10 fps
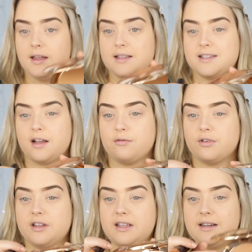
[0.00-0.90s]
It's like a
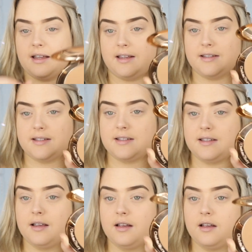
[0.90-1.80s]
really
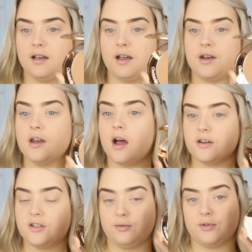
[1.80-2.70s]
nice,
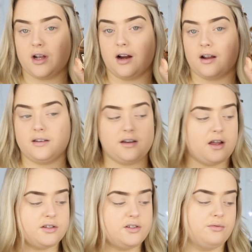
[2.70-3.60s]
not too dark,
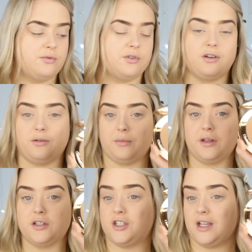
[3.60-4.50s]
not too warm
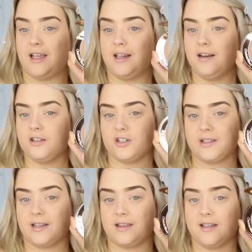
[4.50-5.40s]
shade,
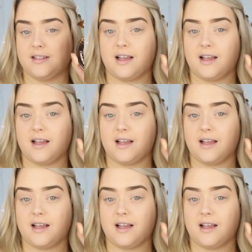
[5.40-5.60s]
just like this.